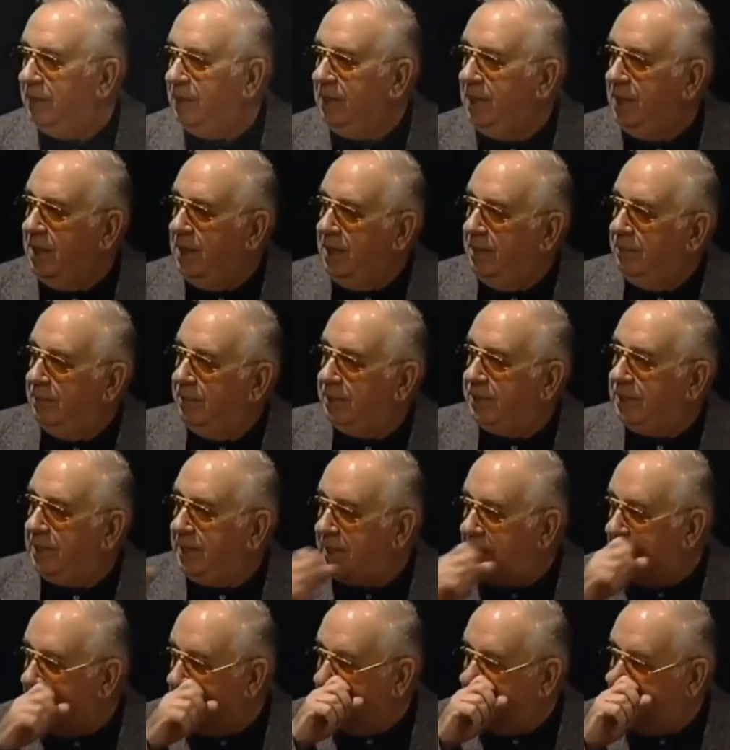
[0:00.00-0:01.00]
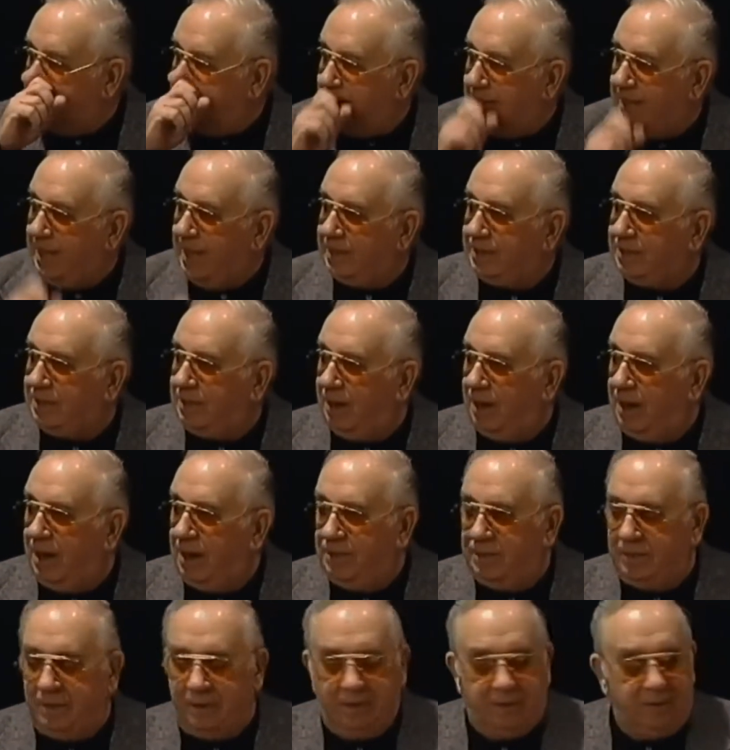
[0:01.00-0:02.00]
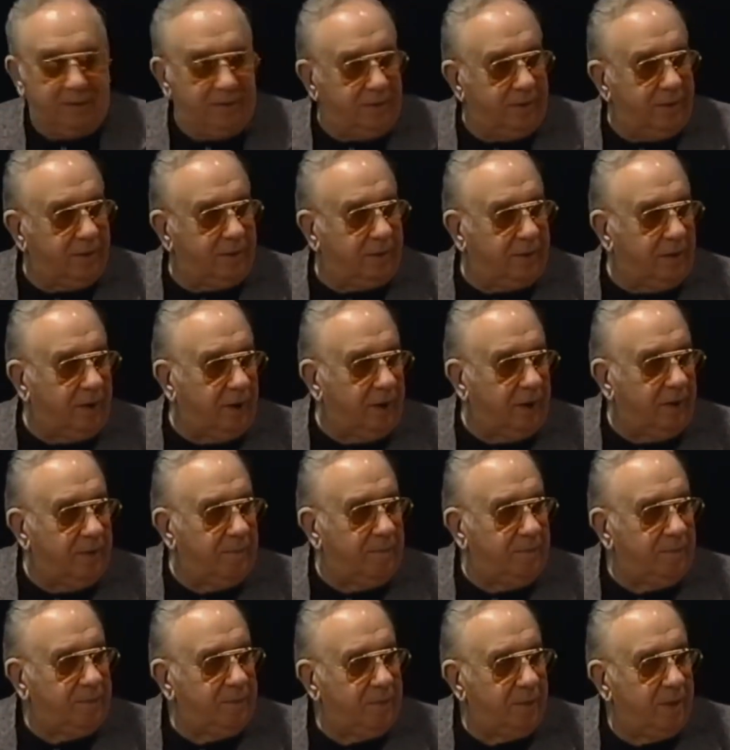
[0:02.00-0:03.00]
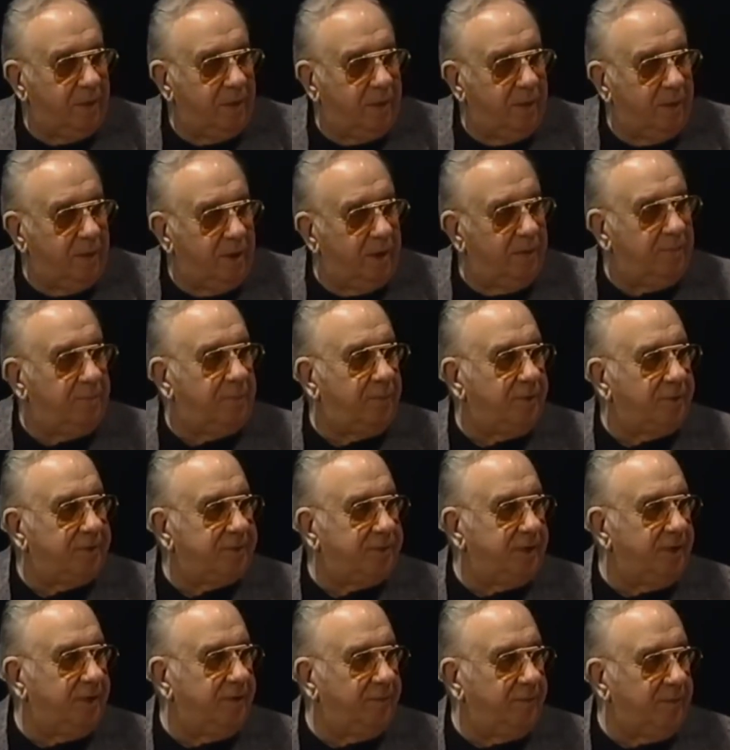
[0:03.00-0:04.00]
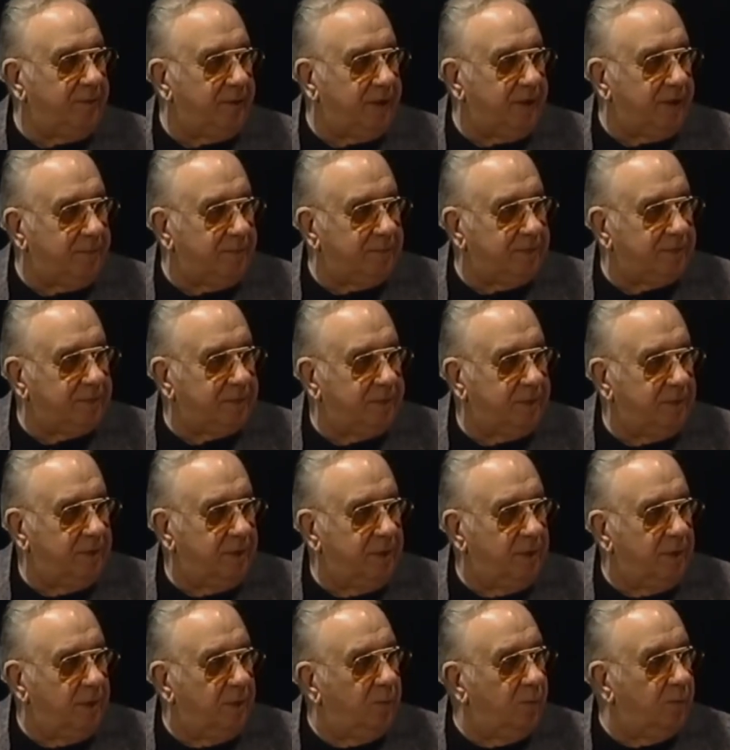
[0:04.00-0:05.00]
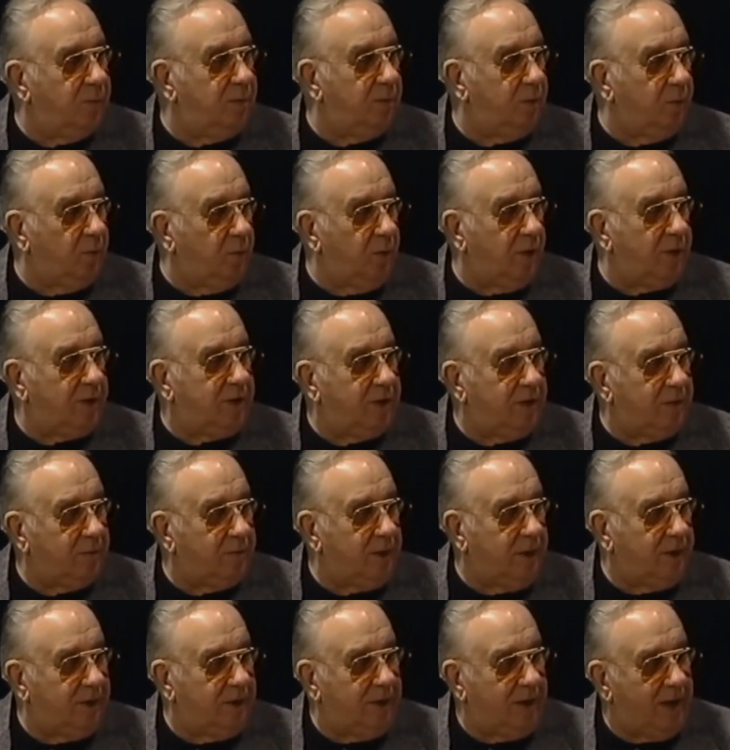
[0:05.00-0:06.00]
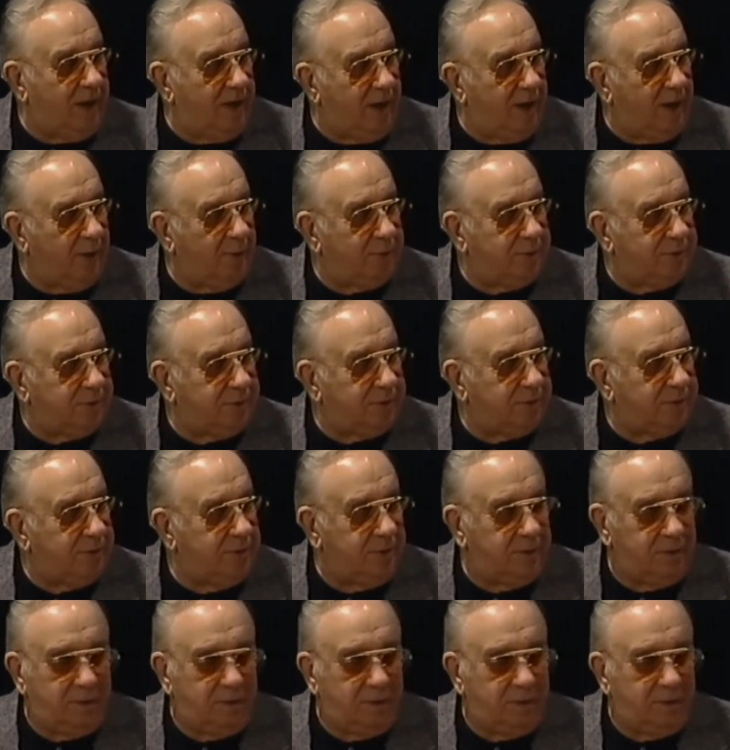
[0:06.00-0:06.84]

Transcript: No. But they got into that car there, their car. It burst into flames. When they were walking around in the house,